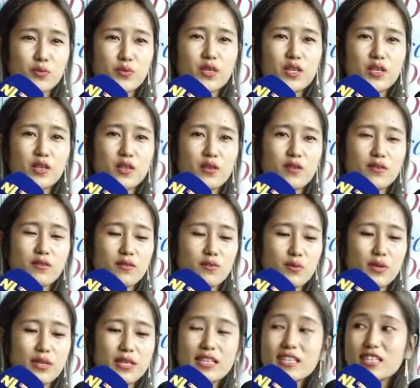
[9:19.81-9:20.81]
We
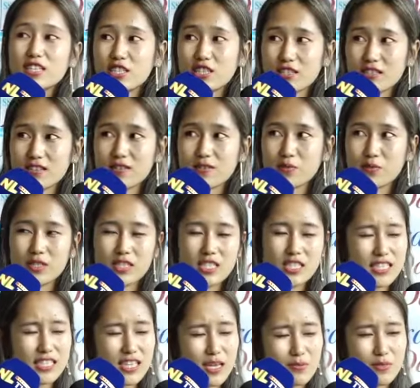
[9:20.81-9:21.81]
didn't share. We
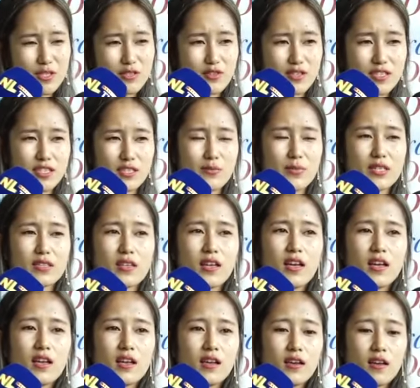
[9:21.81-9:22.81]
just kept it to ourselves. But
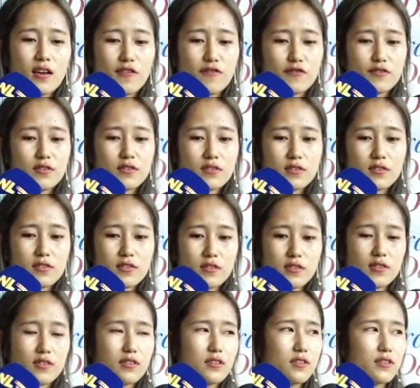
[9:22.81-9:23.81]

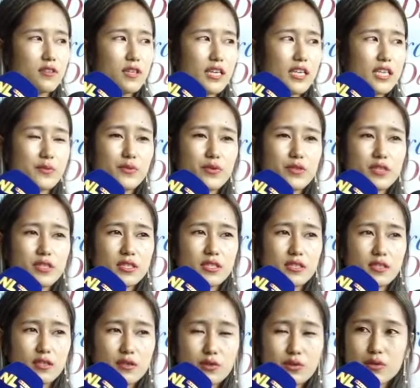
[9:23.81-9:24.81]
after
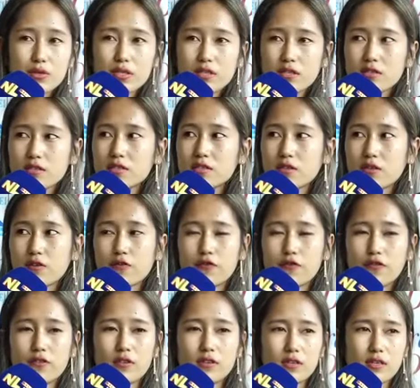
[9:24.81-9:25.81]
experiencing 2 years of
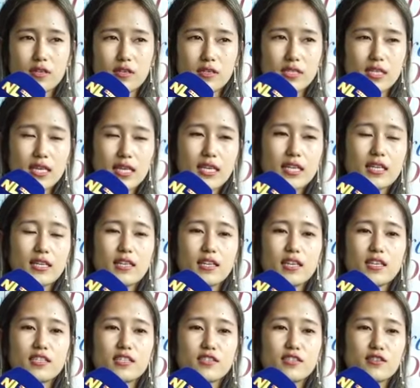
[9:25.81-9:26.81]
studying in
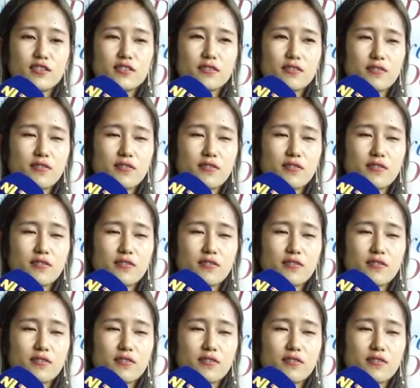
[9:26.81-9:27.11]
Nizer,